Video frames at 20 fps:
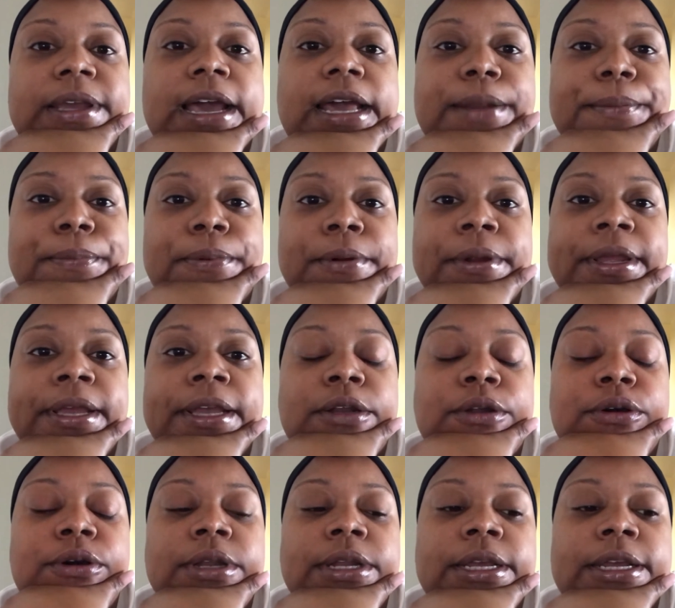kind of praying
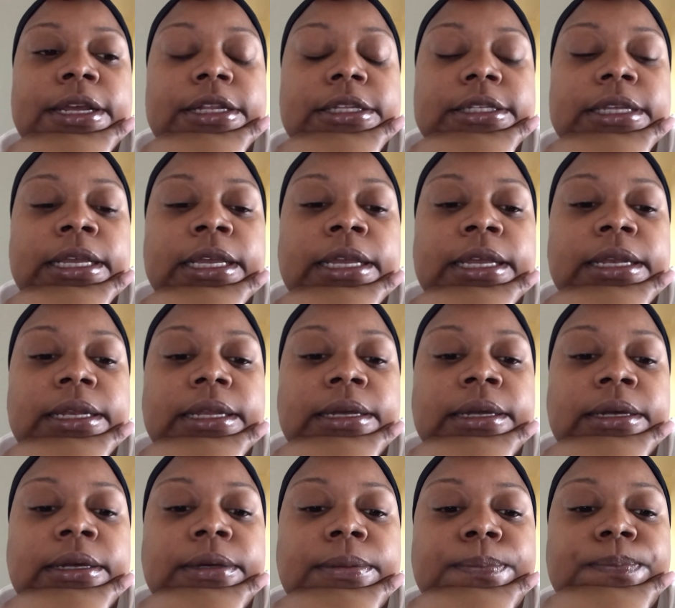on it,
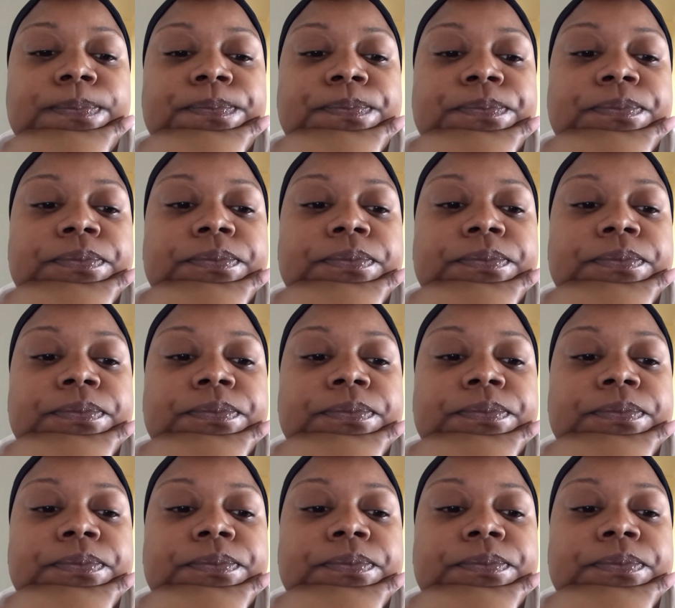and